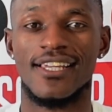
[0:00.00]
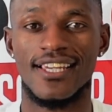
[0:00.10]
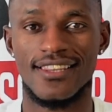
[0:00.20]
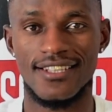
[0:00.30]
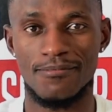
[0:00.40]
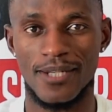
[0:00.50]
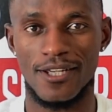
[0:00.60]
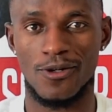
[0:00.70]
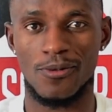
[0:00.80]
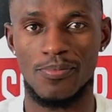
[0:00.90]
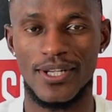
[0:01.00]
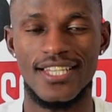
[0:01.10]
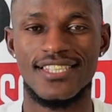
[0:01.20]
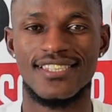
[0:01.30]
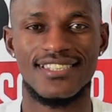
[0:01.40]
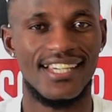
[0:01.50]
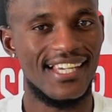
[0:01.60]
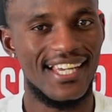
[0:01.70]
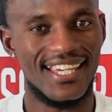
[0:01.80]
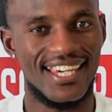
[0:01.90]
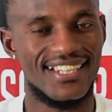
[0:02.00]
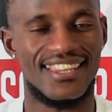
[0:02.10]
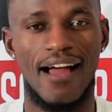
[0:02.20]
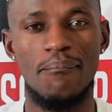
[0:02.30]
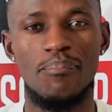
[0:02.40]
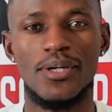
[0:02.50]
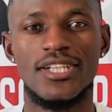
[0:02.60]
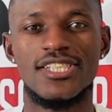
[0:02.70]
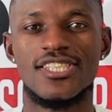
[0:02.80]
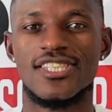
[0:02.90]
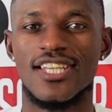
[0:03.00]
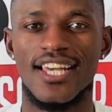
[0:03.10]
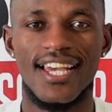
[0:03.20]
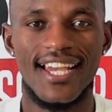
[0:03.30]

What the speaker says: get it by your place, get dumbbells,